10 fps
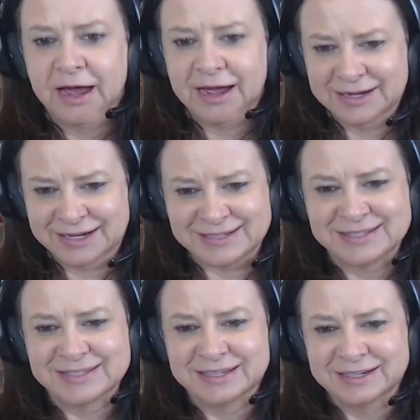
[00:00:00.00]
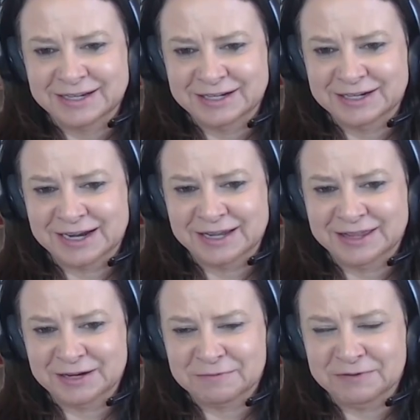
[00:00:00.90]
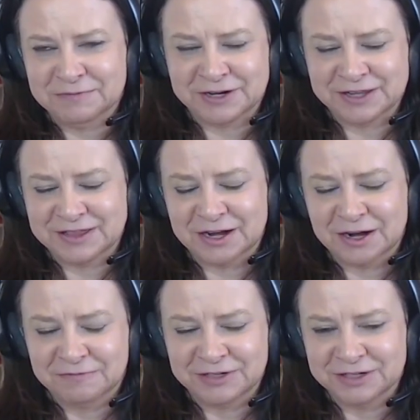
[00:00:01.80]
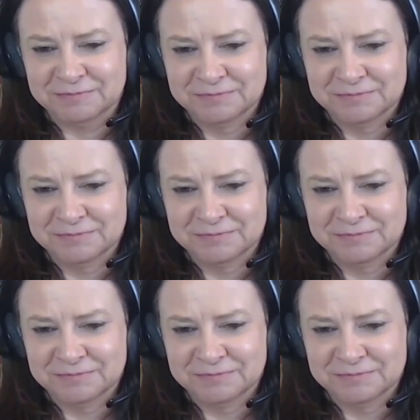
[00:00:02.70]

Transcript: Yes, and I think we forget that often.